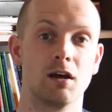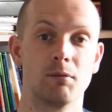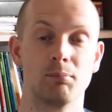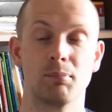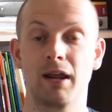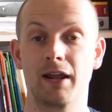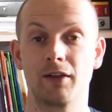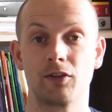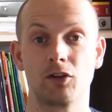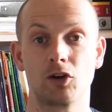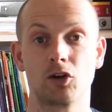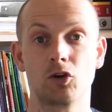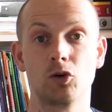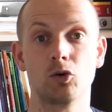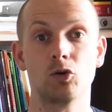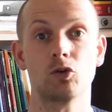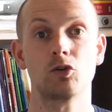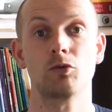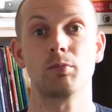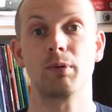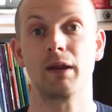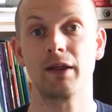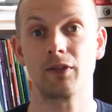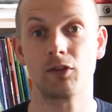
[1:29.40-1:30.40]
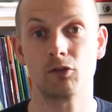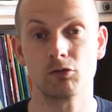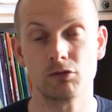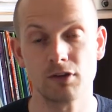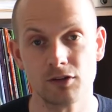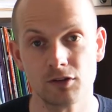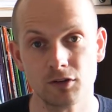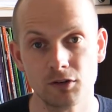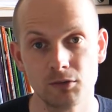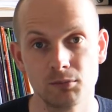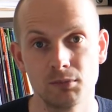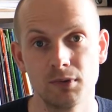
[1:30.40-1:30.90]
playing the chords, playing the
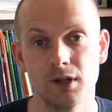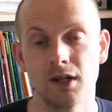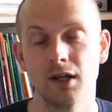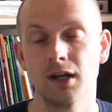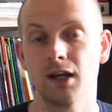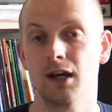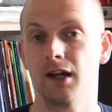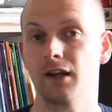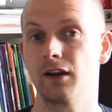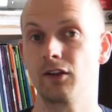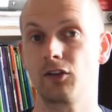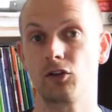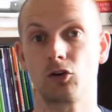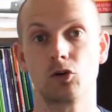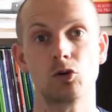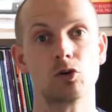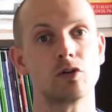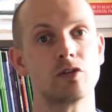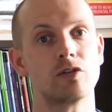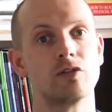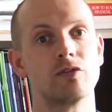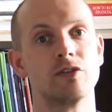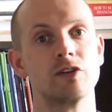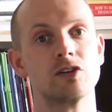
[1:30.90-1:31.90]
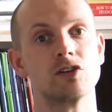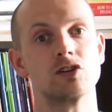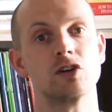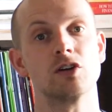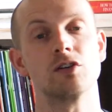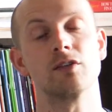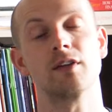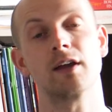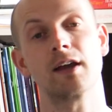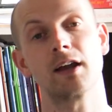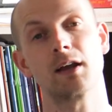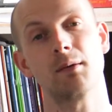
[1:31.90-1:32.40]
rhythm. Another chorus of the tune,
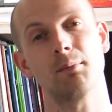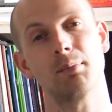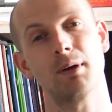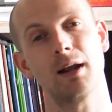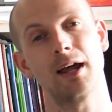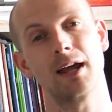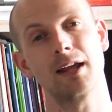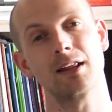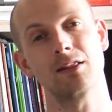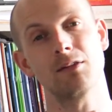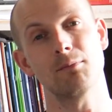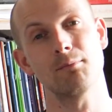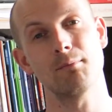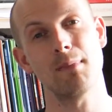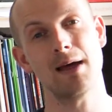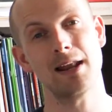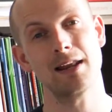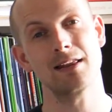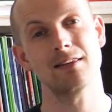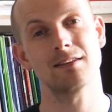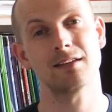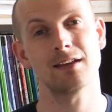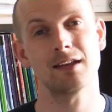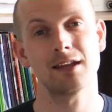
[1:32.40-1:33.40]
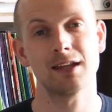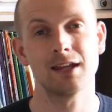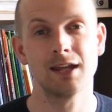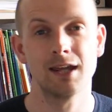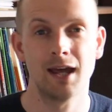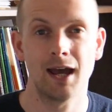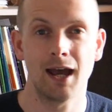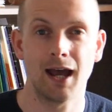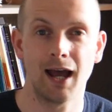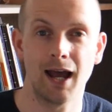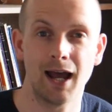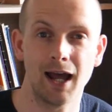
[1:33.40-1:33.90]
they're going to play the melody.
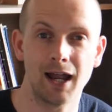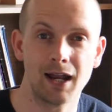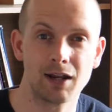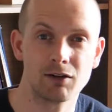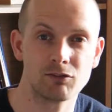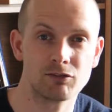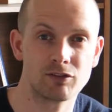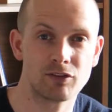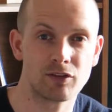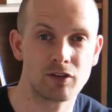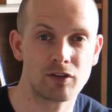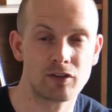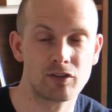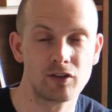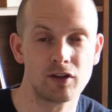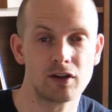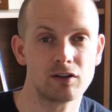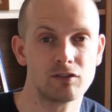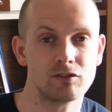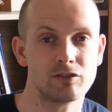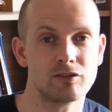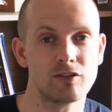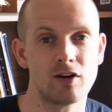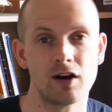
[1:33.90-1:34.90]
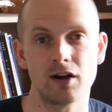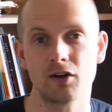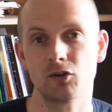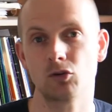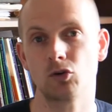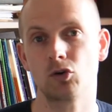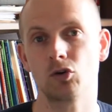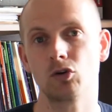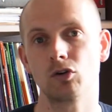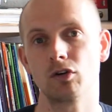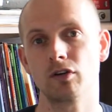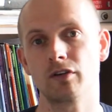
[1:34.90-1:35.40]
And for the third and final
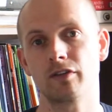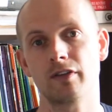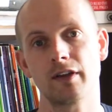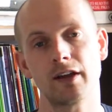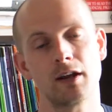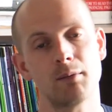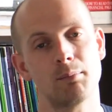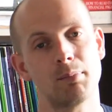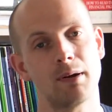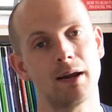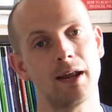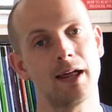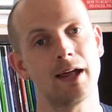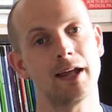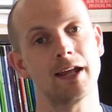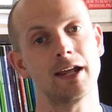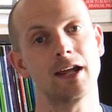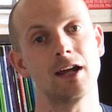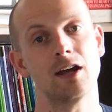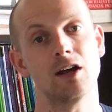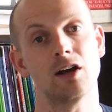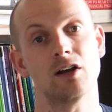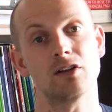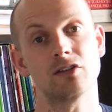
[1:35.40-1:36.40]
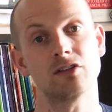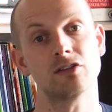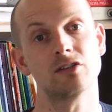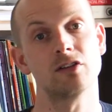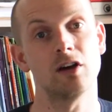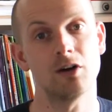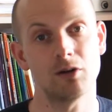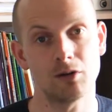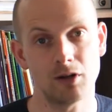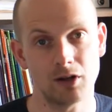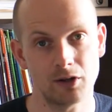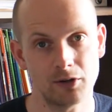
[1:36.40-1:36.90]
chorus, they're going to play a
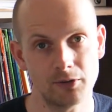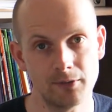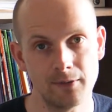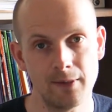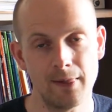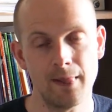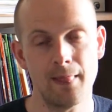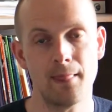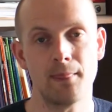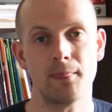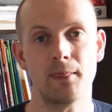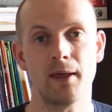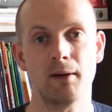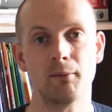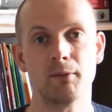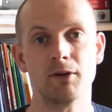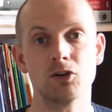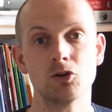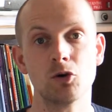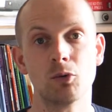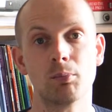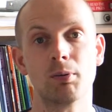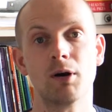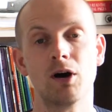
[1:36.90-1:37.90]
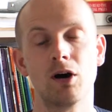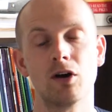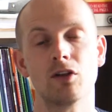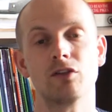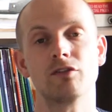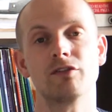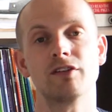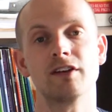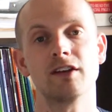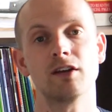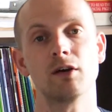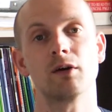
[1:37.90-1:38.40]
solo. Now, in your part of
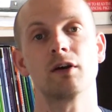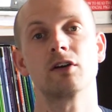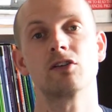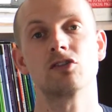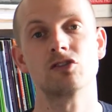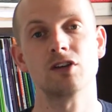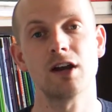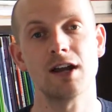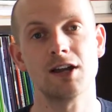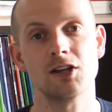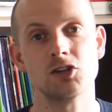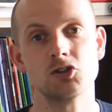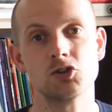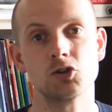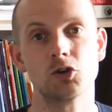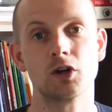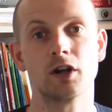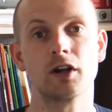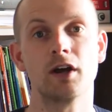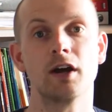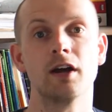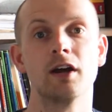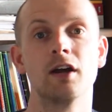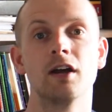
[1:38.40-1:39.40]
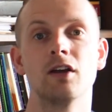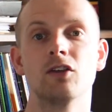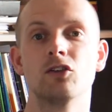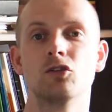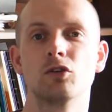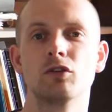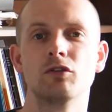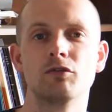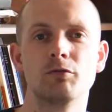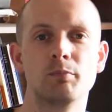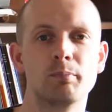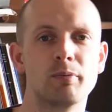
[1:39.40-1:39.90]
the video exchange, you're going to
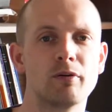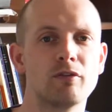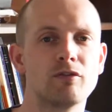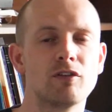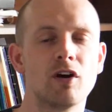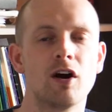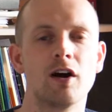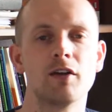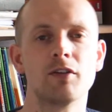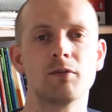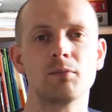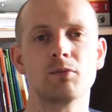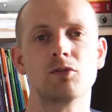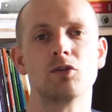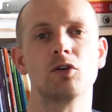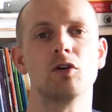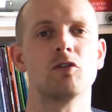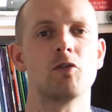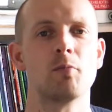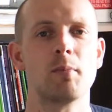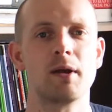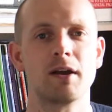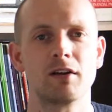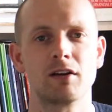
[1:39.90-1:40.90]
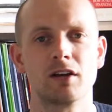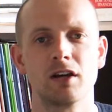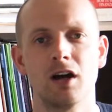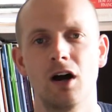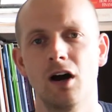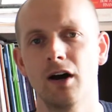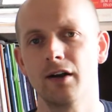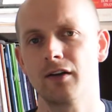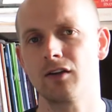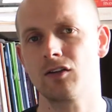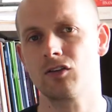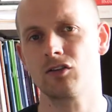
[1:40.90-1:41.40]
sort of provide them sort of a bit of
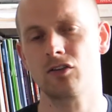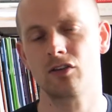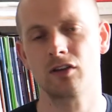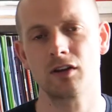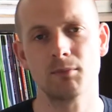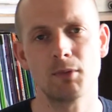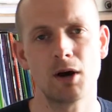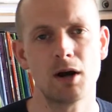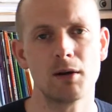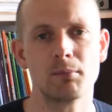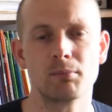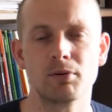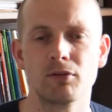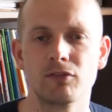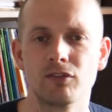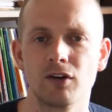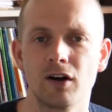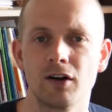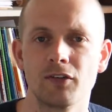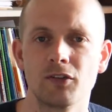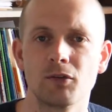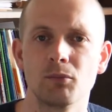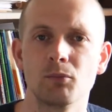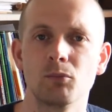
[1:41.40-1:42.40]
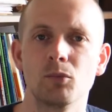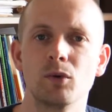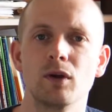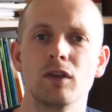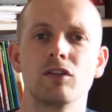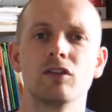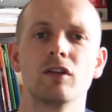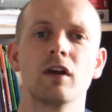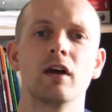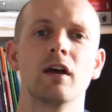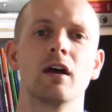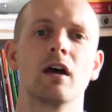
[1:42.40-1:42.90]
guidance. So you might provide them
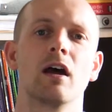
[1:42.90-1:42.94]
with